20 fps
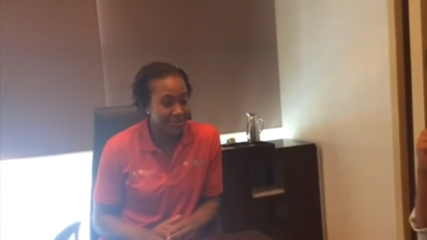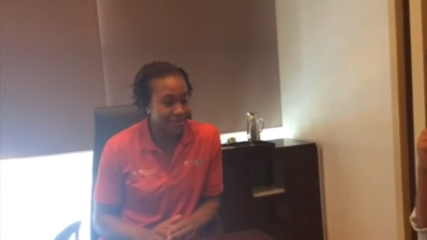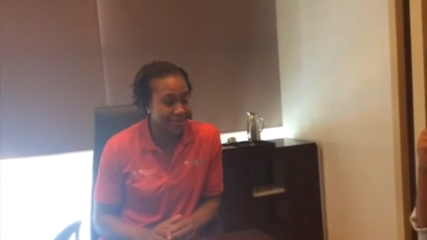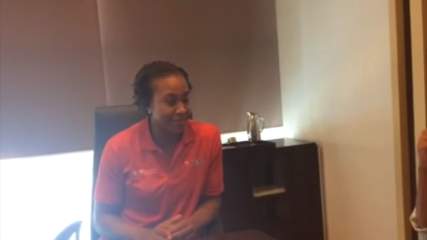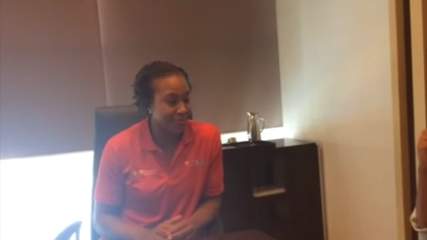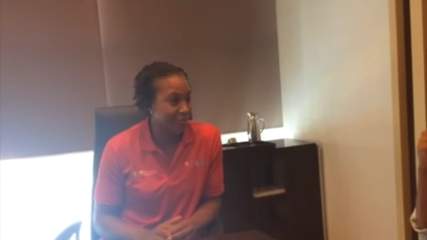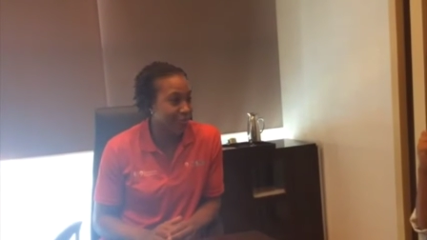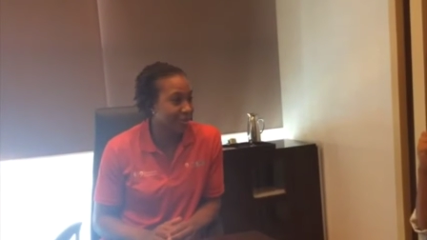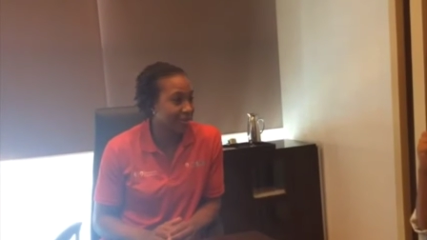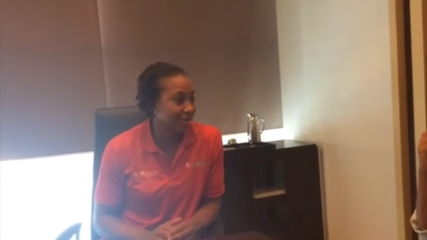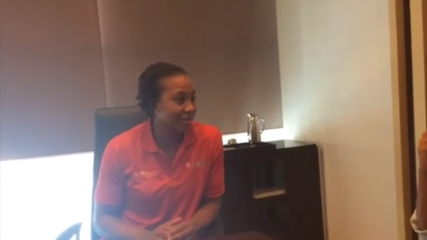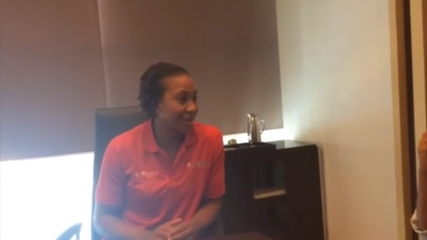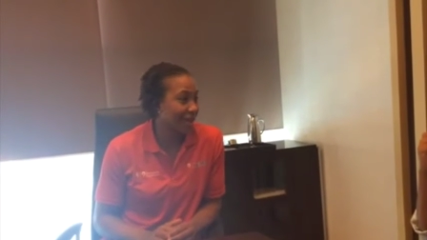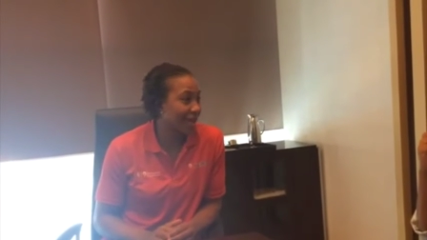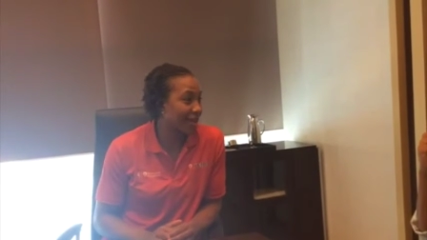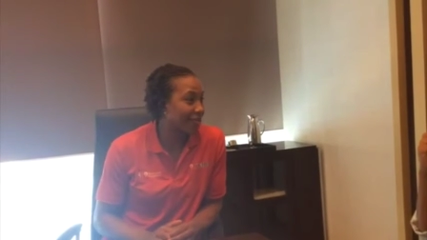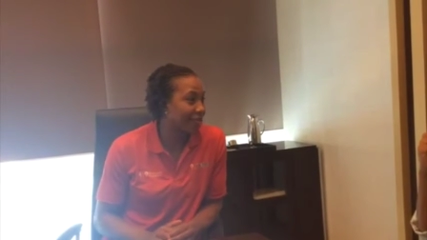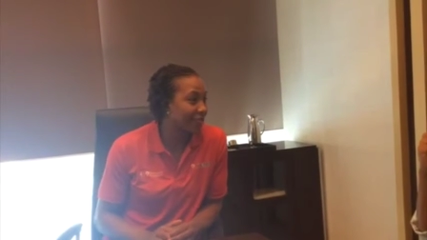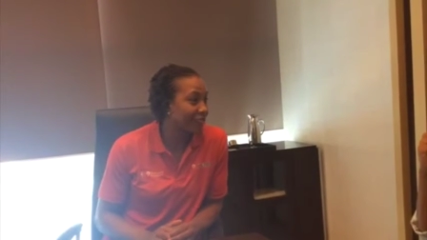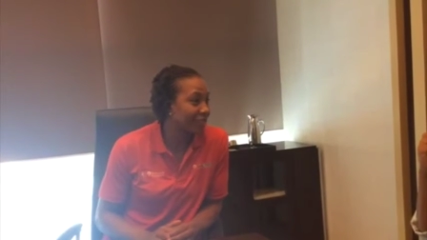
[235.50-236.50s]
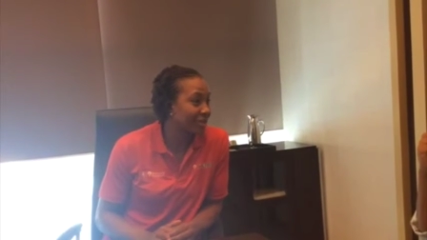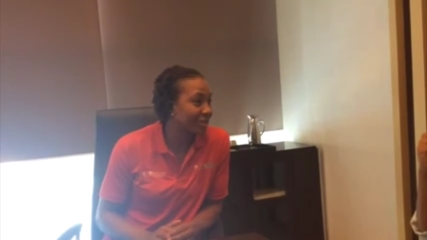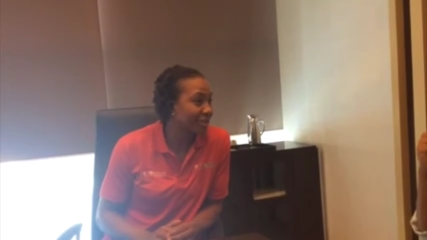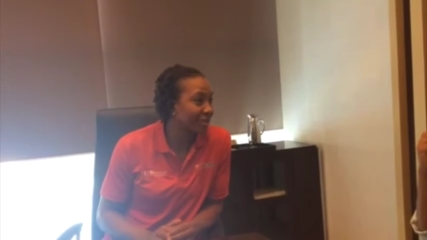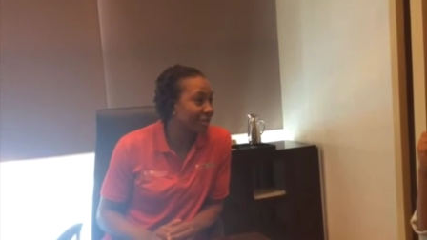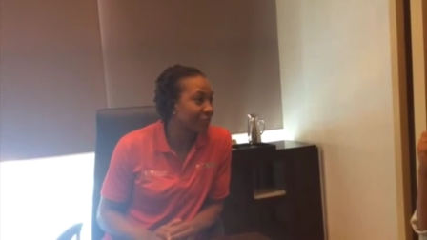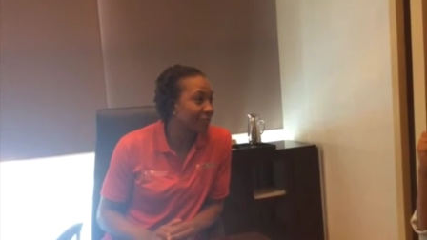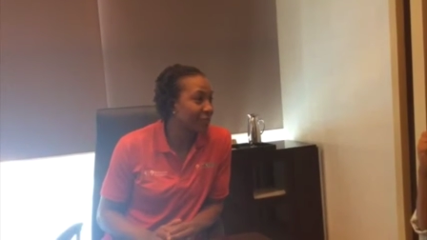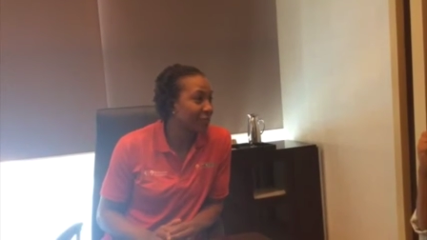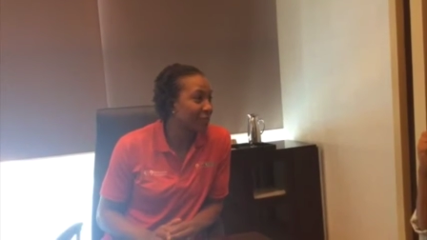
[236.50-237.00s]
to the point that I don't really
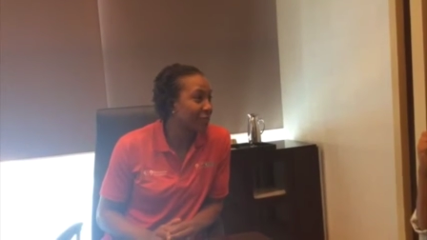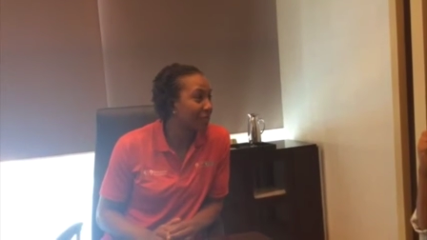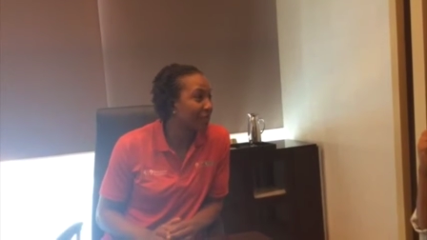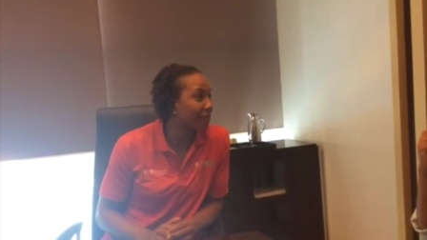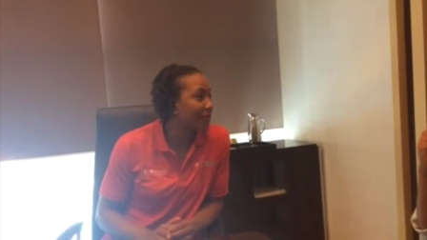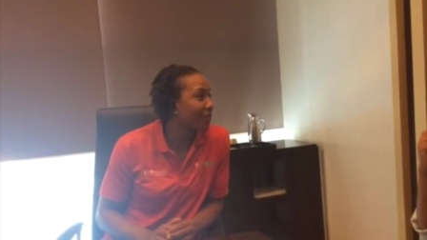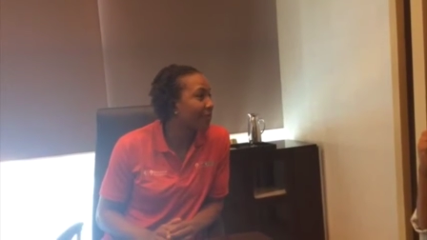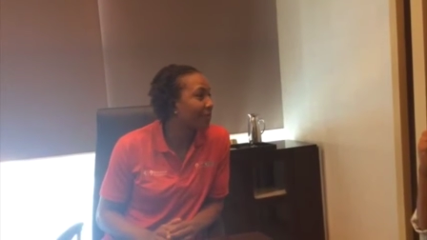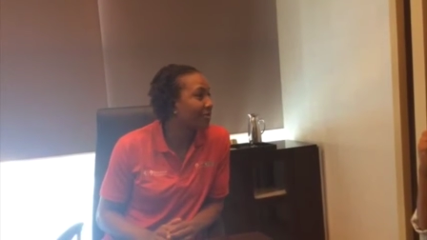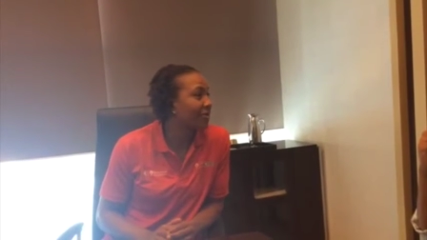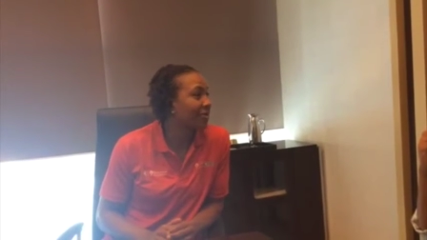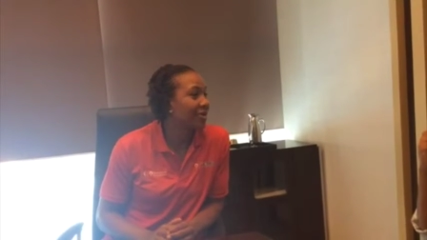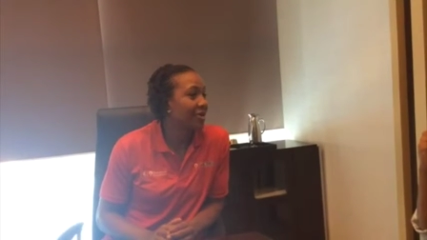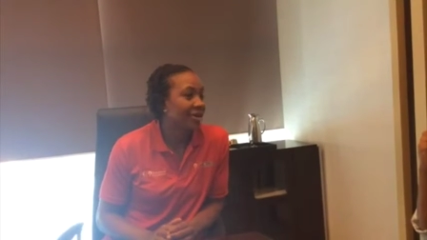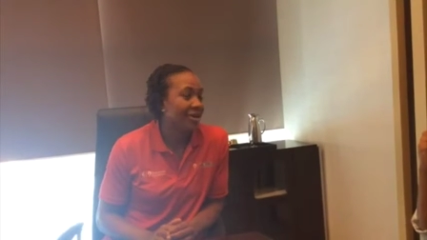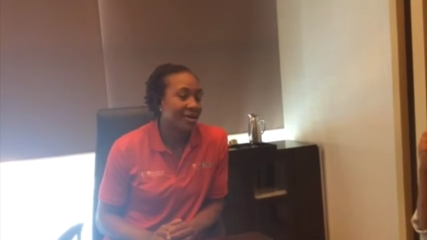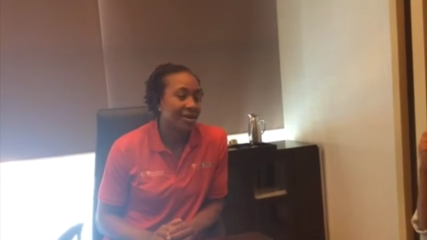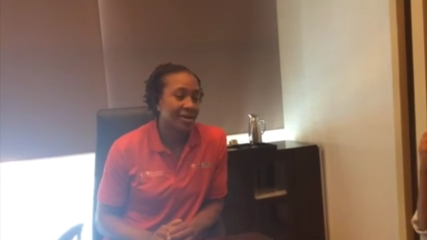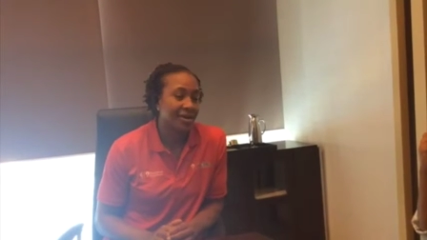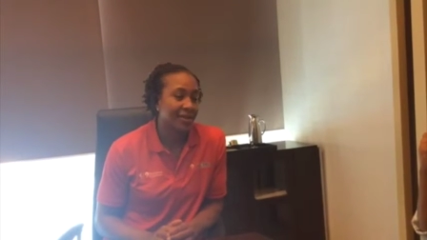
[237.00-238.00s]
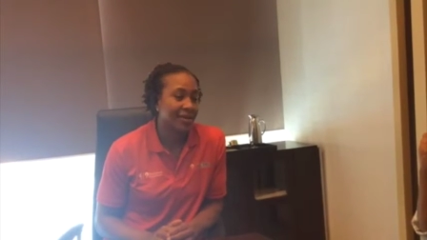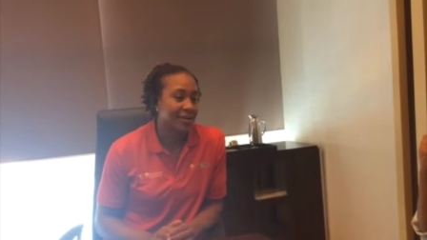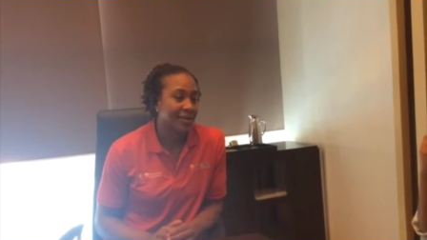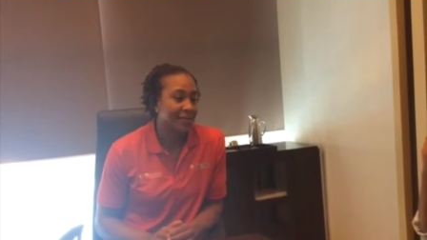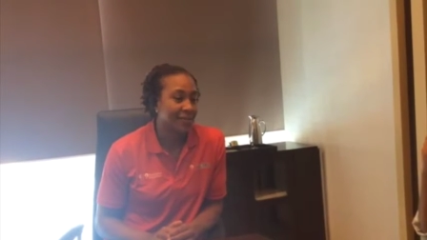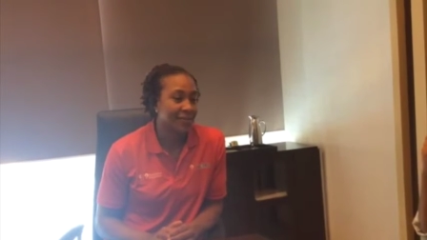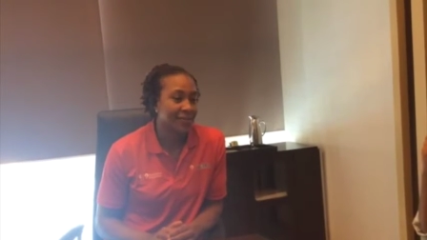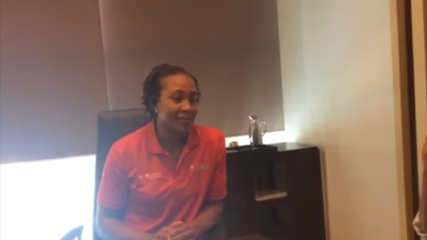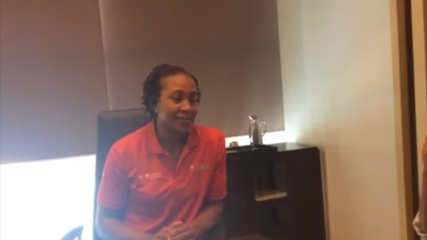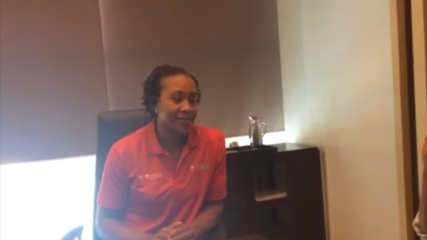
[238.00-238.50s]
even remember.
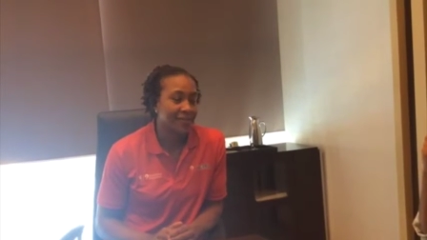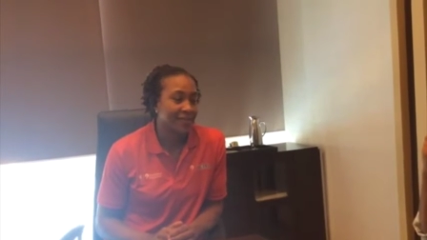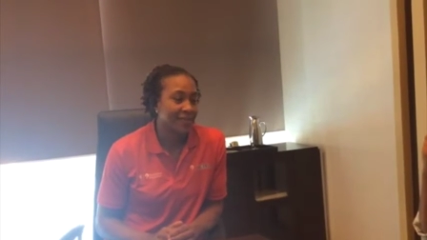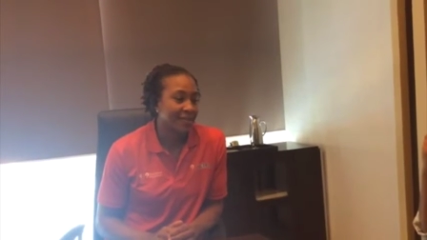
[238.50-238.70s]
Um,